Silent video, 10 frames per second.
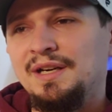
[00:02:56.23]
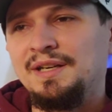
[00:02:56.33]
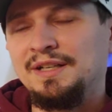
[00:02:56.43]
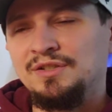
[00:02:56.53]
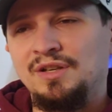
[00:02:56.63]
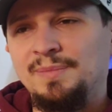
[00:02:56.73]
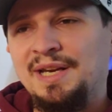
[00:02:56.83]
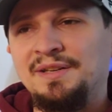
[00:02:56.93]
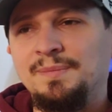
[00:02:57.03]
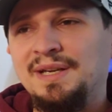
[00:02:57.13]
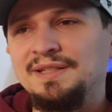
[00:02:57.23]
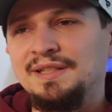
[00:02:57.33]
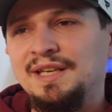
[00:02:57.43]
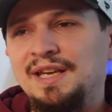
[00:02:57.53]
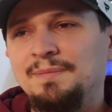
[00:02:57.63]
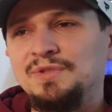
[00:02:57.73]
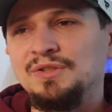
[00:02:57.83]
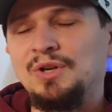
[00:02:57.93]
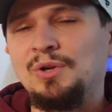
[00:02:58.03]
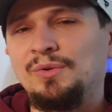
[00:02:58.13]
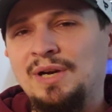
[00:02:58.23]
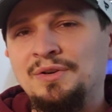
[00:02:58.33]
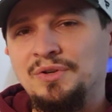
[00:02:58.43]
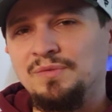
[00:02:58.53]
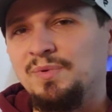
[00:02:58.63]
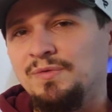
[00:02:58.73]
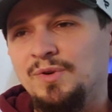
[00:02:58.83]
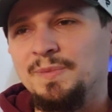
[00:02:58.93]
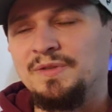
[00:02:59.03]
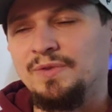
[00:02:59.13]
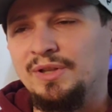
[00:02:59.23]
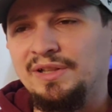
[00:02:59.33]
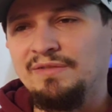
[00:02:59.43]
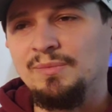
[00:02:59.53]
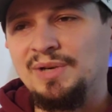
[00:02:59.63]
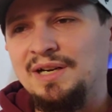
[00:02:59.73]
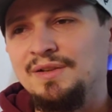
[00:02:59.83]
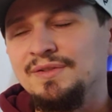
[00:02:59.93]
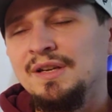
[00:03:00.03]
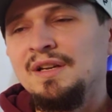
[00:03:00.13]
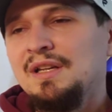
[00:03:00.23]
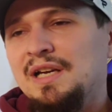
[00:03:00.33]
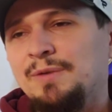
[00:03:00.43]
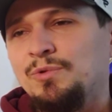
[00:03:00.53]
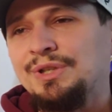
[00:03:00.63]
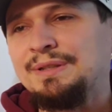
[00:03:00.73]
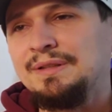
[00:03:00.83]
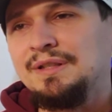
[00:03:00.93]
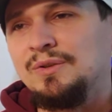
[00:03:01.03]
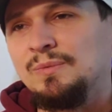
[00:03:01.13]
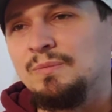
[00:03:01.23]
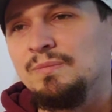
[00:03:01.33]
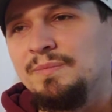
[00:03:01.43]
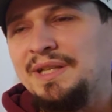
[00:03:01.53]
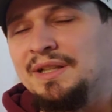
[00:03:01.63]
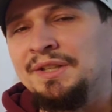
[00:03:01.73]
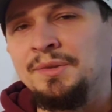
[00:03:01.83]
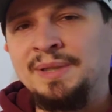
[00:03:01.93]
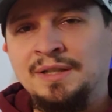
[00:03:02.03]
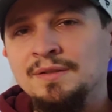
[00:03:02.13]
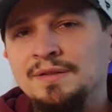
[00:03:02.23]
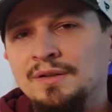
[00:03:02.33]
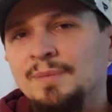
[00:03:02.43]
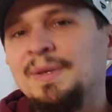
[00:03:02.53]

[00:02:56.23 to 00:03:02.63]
Nick Chubb had an amazing game, just all around good performance for the Cleveland Browns. I would, you know, be a little bit concerned